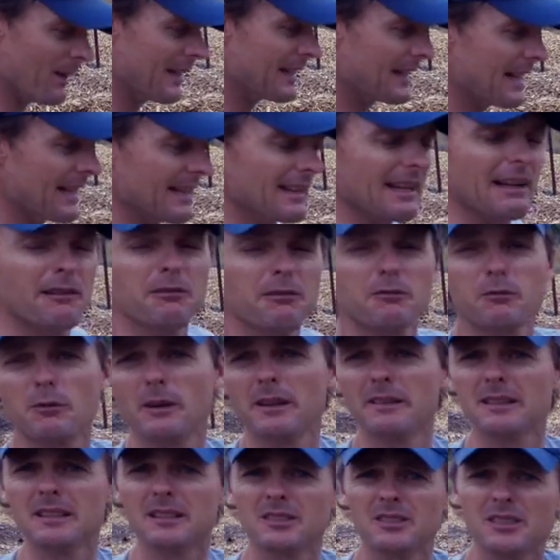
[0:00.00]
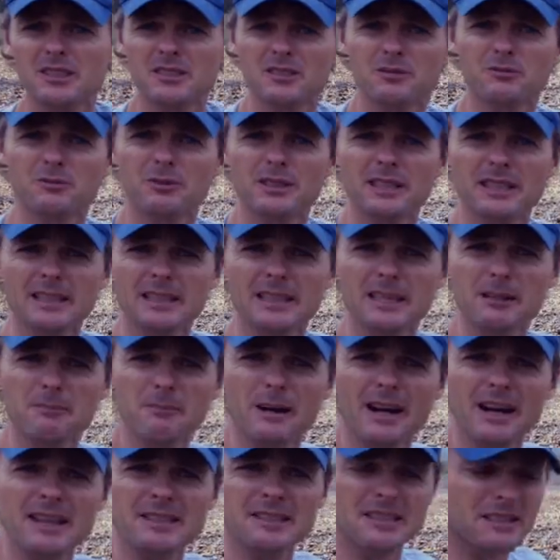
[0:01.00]
we get left with is just really
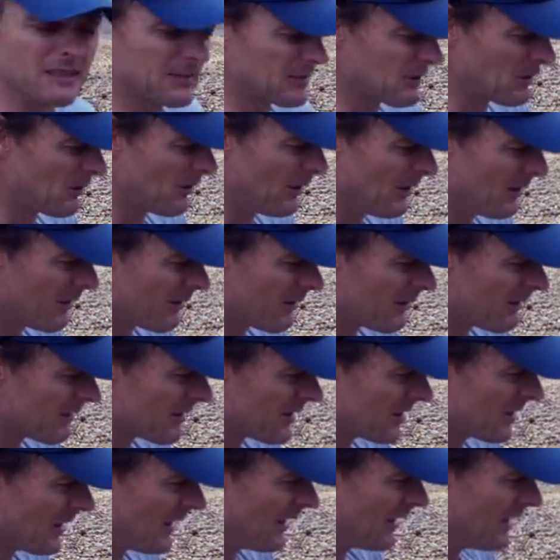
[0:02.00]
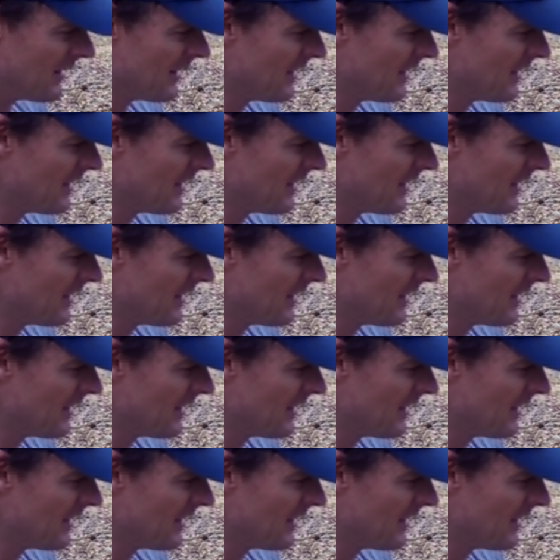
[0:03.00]
amazing soil. So